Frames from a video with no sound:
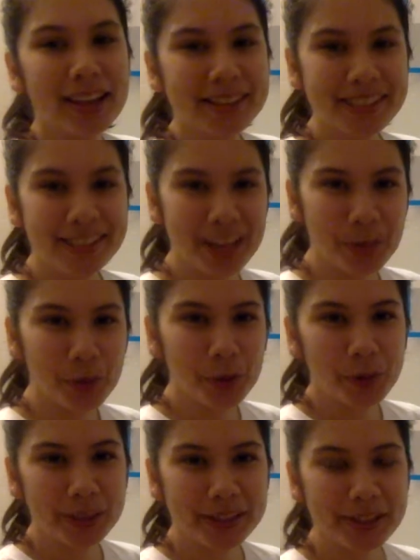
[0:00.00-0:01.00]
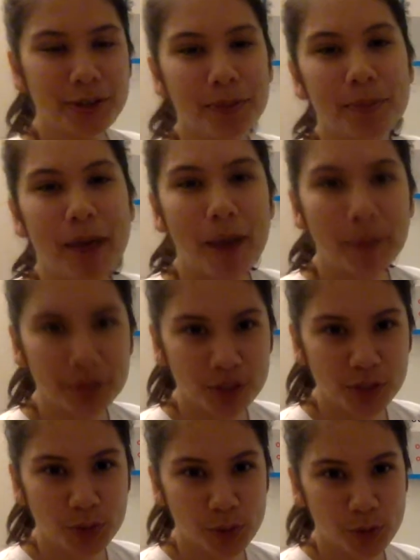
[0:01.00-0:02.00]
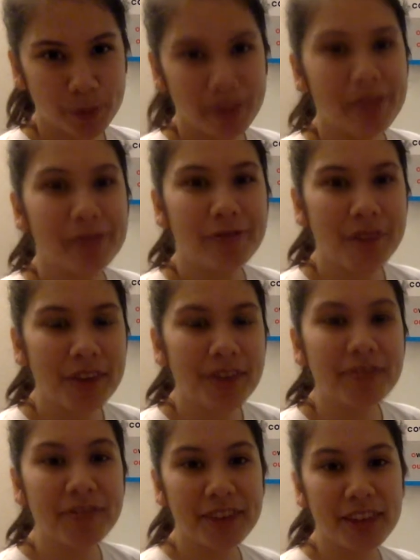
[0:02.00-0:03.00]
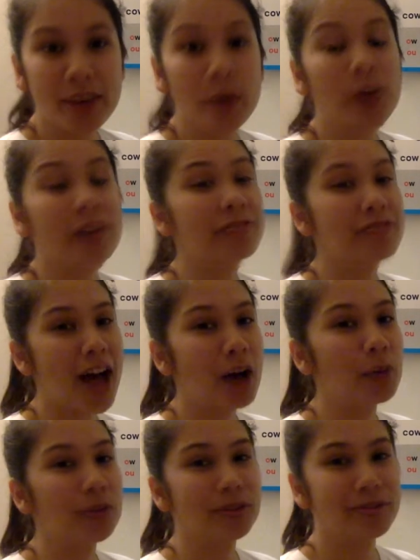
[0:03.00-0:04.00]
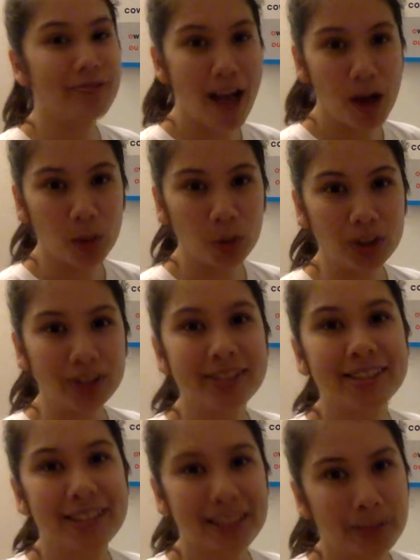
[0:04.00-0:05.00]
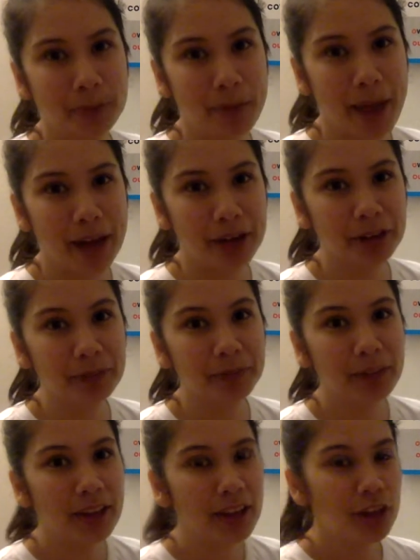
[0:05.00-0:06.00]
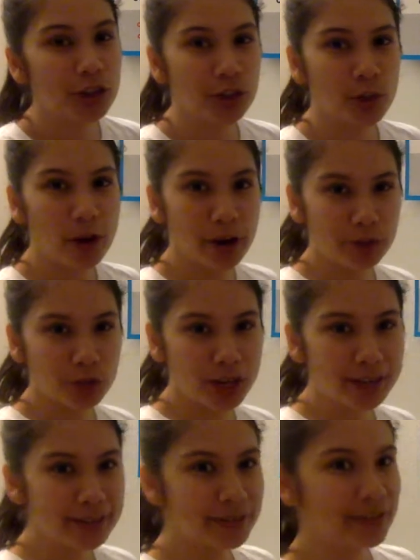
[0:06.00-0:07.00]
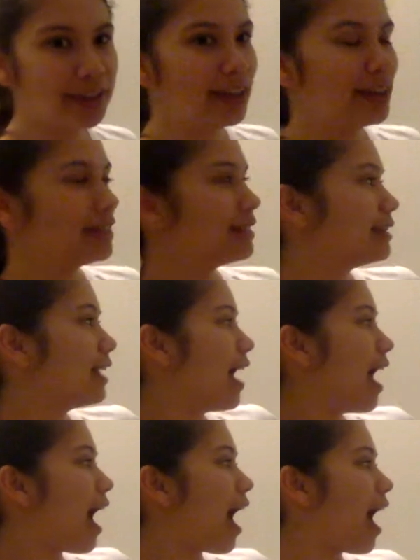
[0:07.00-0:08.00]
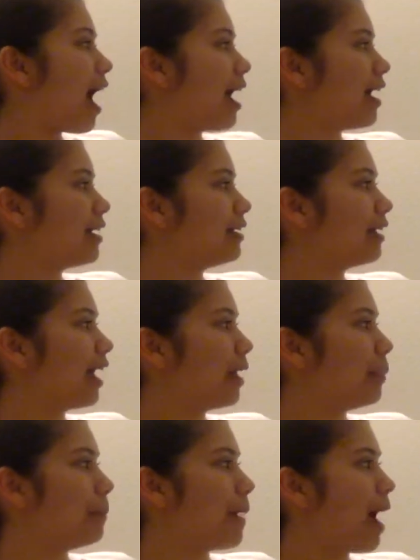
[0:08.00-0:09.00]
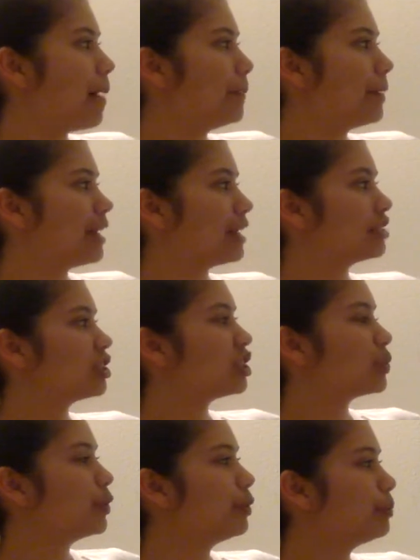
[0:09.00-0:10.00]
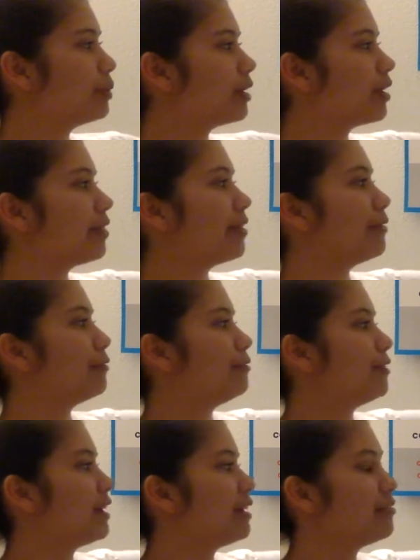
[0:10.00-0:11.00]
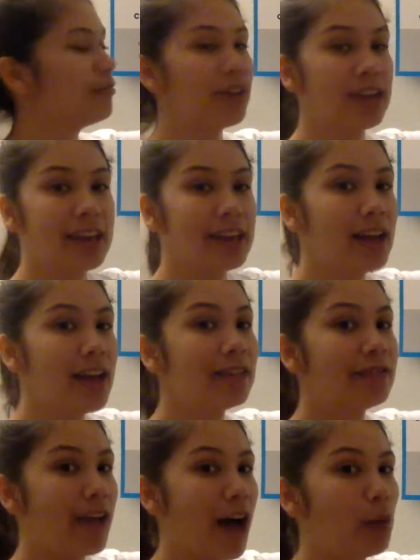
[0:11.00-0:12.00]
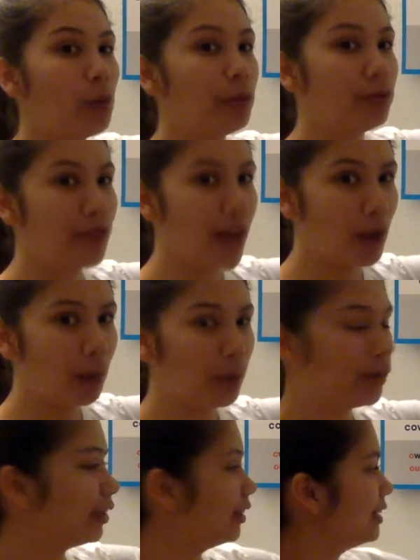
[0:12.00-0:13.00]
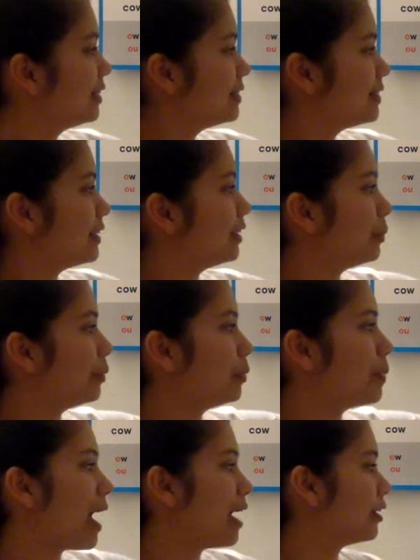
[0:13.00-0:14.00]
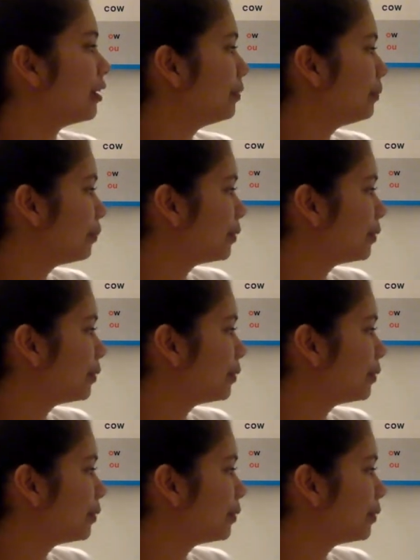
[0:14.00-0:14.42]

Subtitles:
Today we're going to map and swoop the VV or vowel-vowel syllable pattern. So our objective is I can map and swoop the VV vowel-vowel syllable pattern.